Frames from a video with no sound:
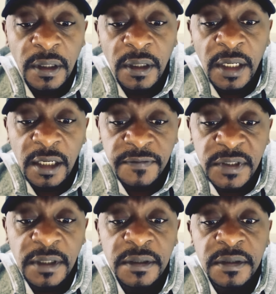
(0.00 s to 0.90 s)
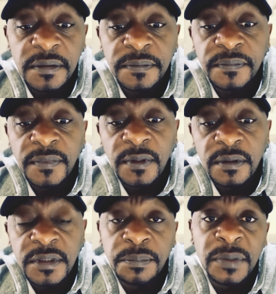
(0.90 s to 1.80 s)
Like I've said,
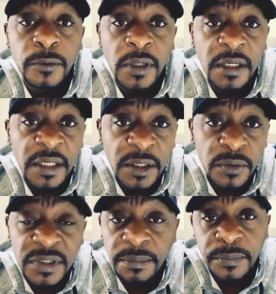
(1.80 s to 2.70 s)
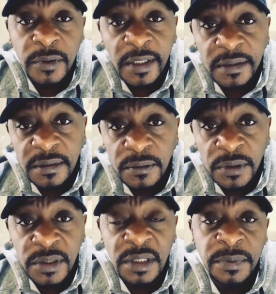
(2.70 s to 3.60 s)
some people can heal, some people can't.
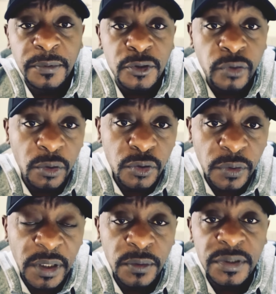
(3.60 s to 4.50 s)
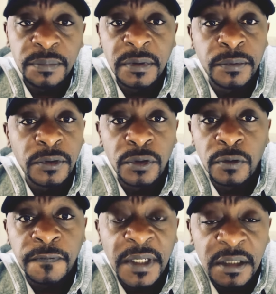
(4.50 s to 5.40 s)
Okay, some people struggle to heal, some people, you know,
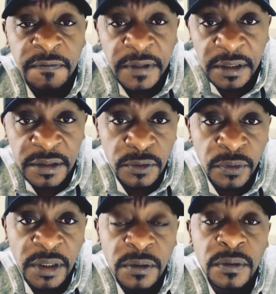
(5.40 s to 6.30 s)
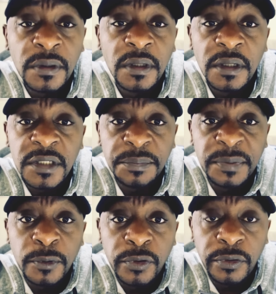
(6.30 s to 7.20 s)
find it very easy to heal. Some
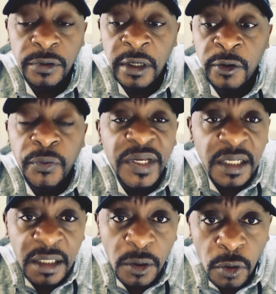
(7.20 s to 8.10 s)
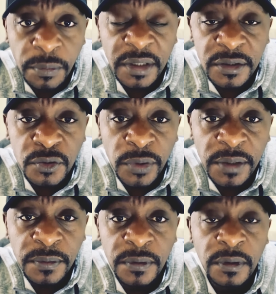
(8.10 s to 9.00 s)
people create their own methods to
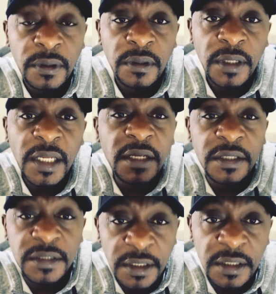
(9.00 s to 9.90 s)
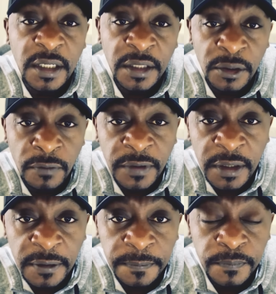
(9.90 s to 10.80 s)
heal. Healing is healing at the end of the day.